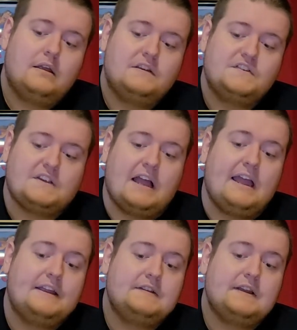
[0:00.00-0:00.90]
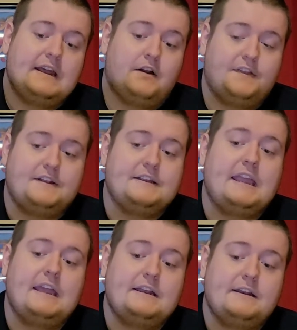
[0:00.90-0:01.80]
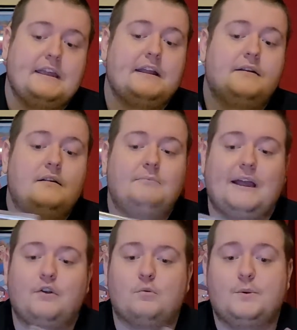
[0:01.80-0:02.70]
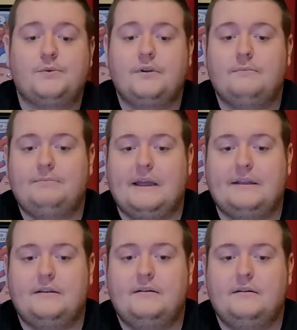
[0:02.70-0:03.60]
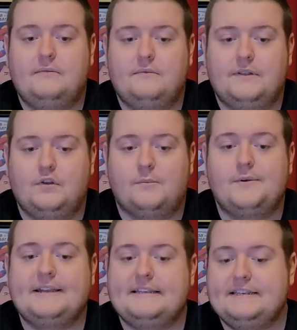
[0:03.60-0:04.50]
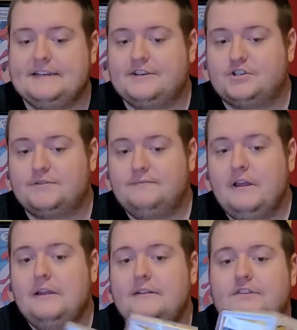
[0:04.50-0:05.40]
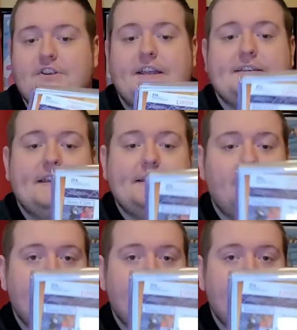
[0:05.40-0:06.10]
signed and authenticated again by Norman by with Norman Reedus' signature, the JSA